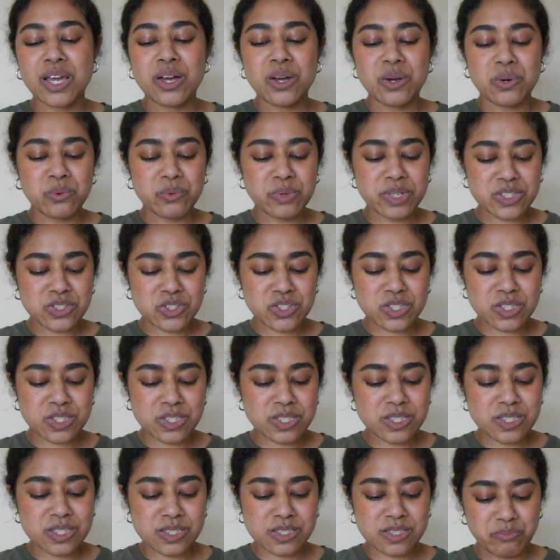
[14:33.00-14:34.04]
which
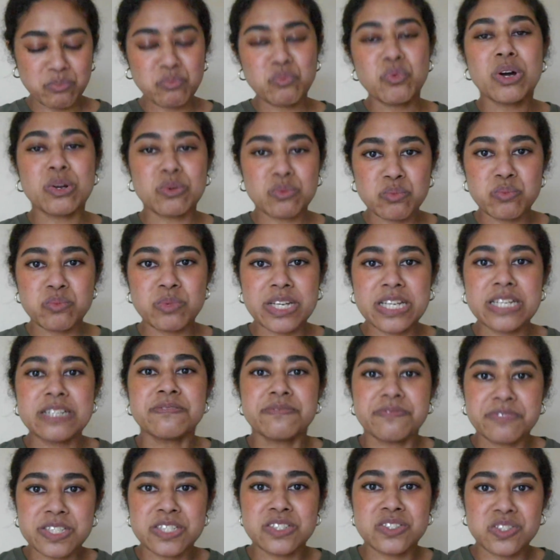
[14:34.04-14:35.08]
is what in
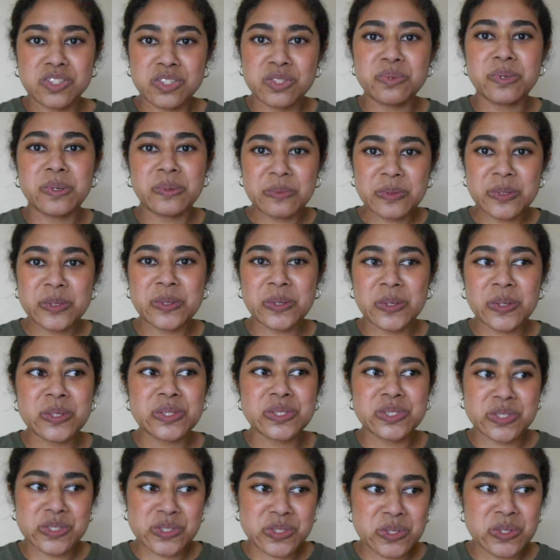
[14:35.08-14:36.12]
Fiji what we call
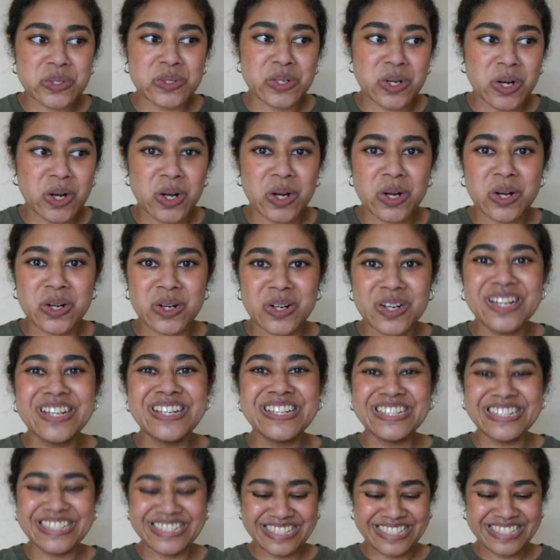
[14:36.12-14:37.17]
a sarong.
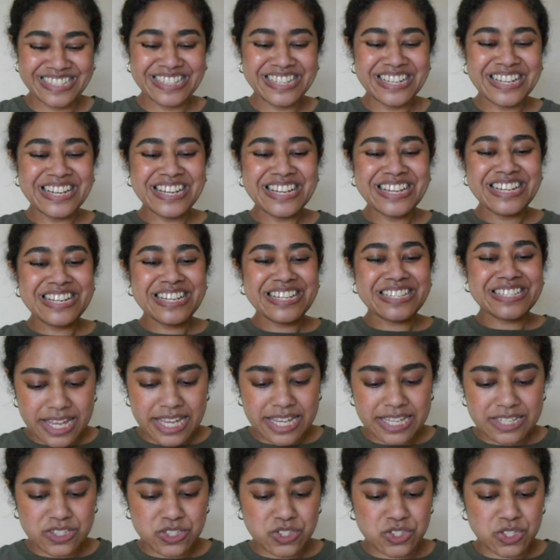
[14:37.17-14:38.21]

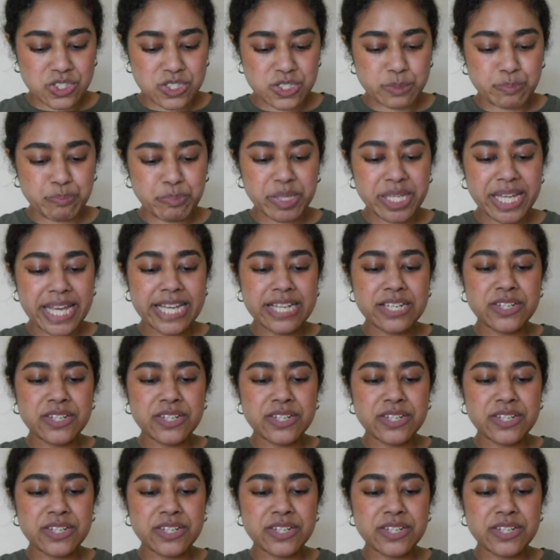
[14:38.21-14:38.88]
It's just plain